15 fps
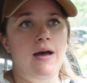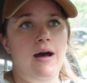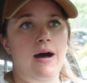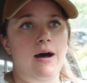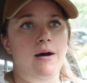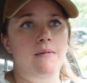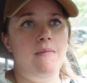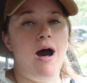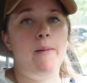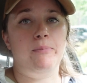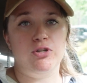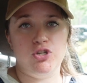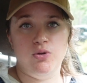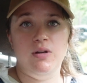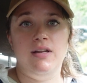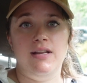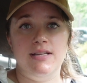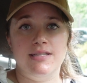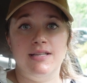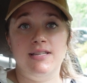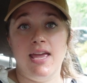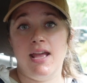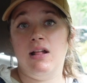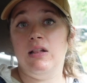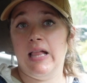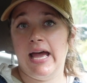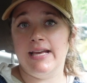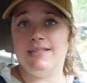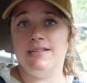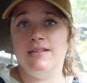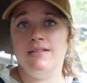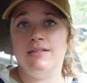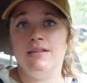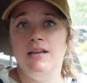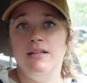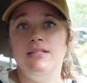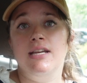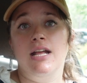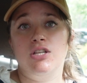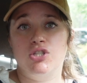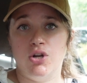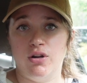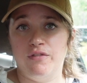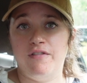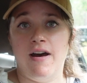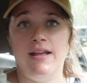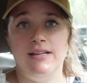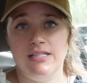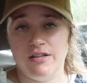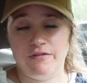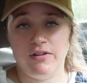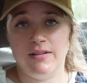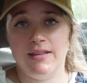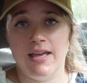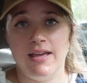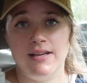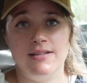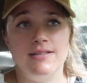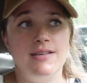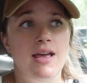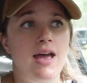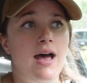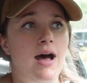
opportunities to take classes to get certified in different things.